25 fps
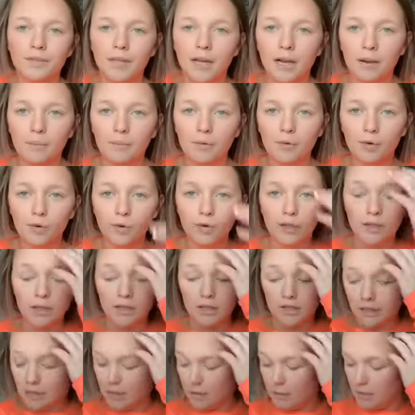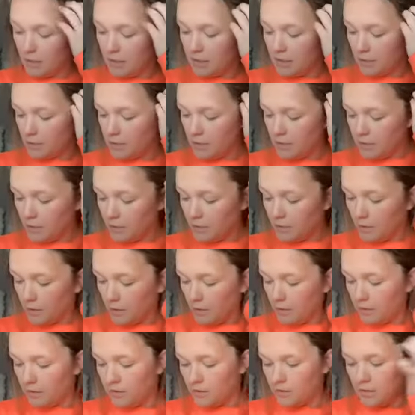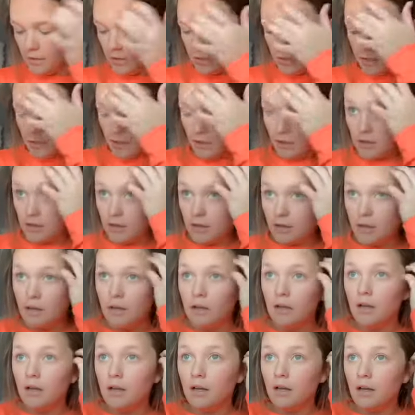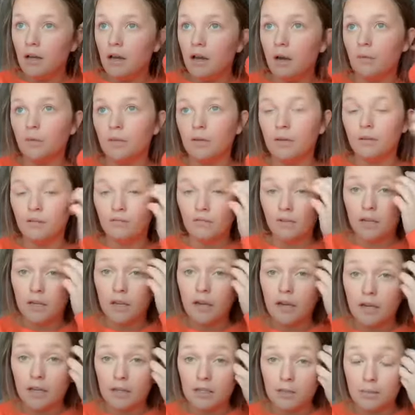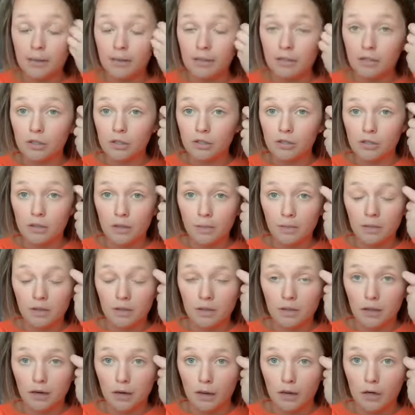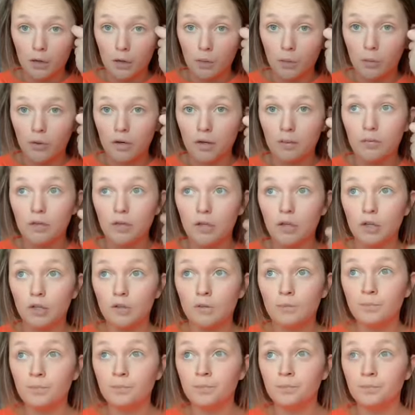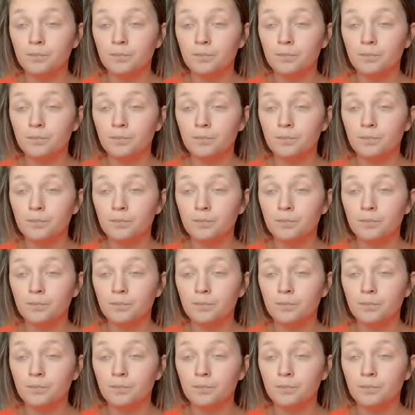I'm gonna quit looking at my husband out there because I really feel like he's about to do something that I don't want him to do.